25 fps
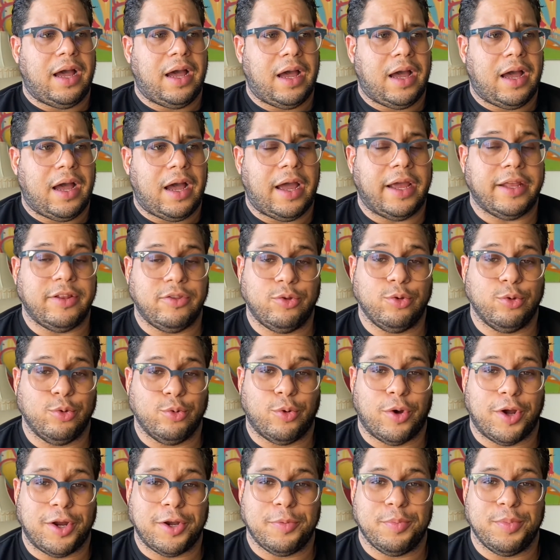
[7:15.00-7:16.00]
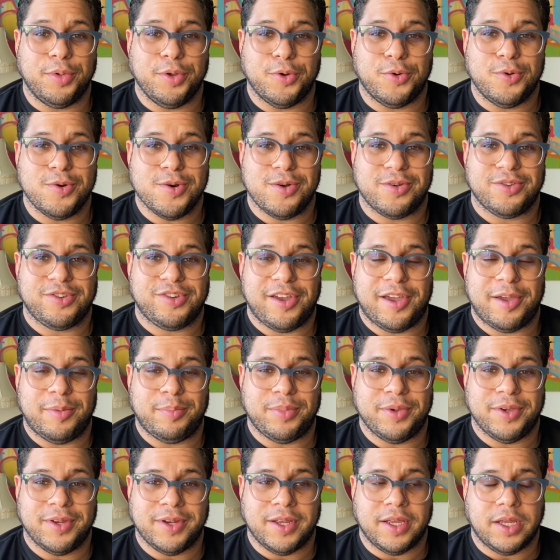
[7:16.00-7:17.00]
I do want to be a world
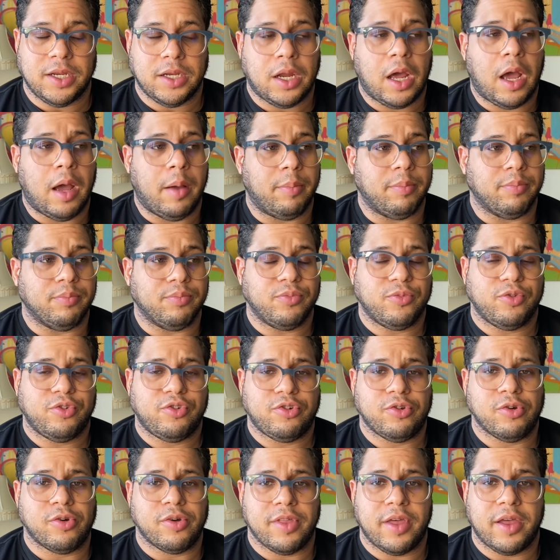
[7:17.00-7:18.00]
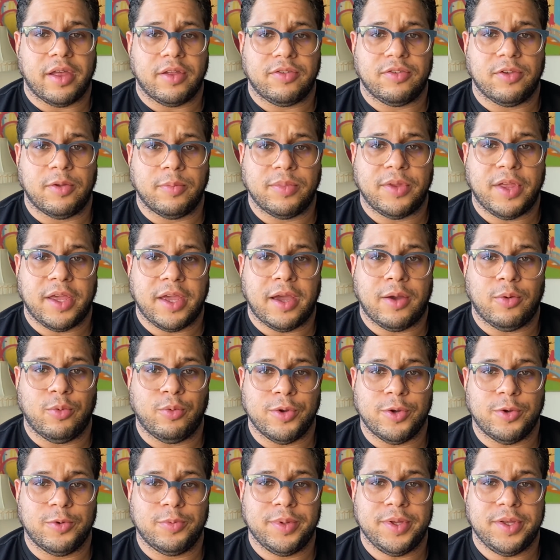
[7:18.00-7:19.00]
champion, and I'm sure that someday I
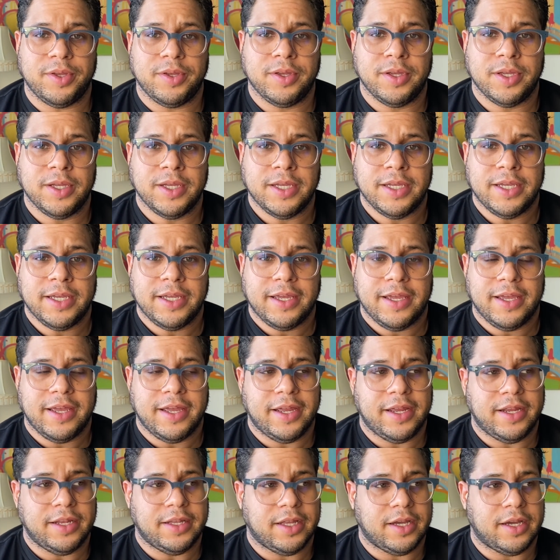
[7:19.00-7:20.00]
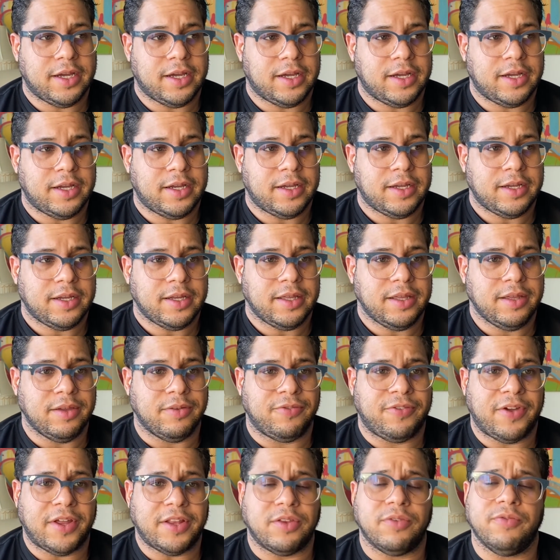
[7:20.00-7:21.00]
will be. And
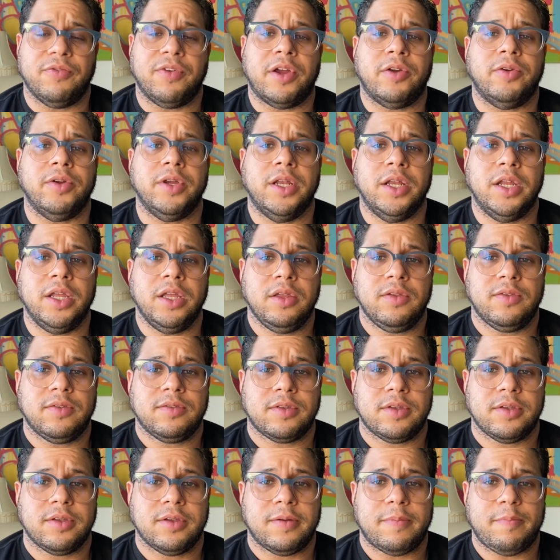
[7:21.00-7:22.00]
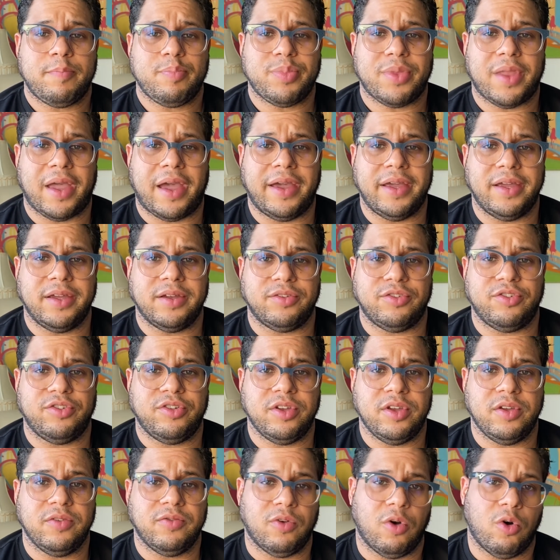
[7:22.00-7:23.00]
if at the very least I
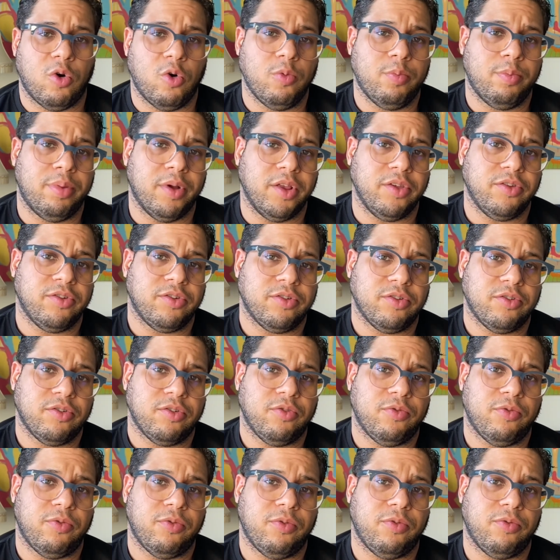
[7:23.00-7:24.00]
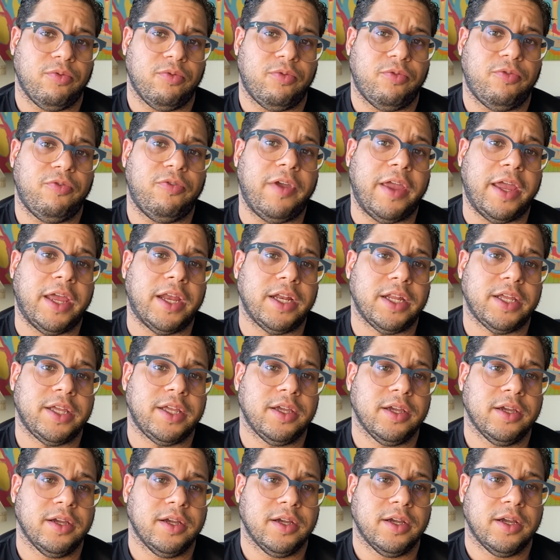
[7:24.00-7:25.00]
achieve a whole bunch
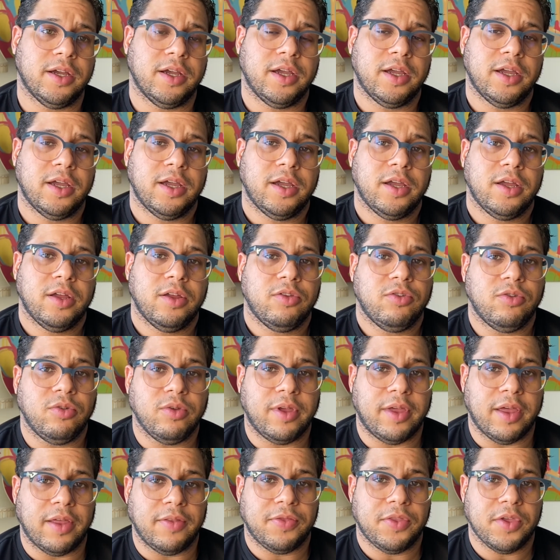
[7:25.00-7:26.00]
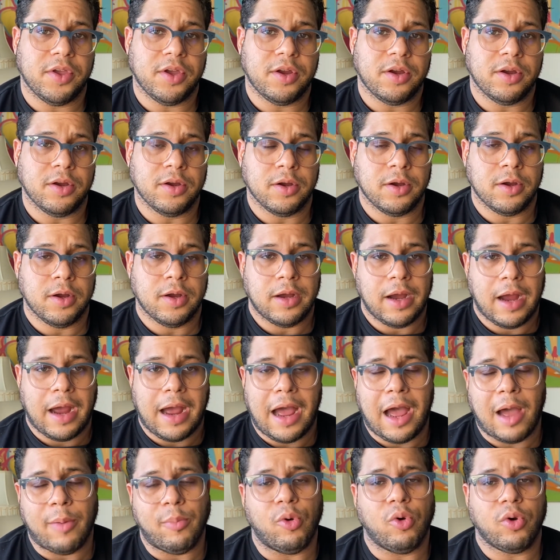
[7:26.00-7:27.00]
failing to get there,
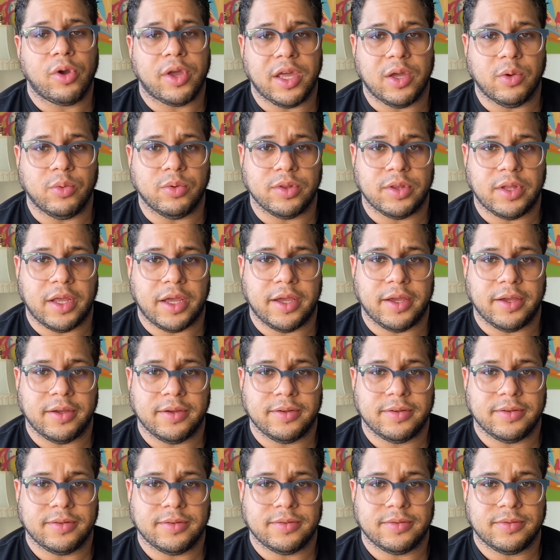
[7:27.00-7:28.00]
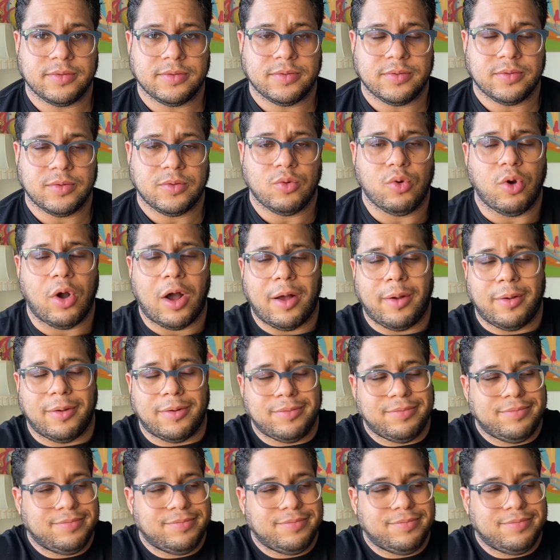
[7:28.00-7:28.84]
I'm okay with that. Well,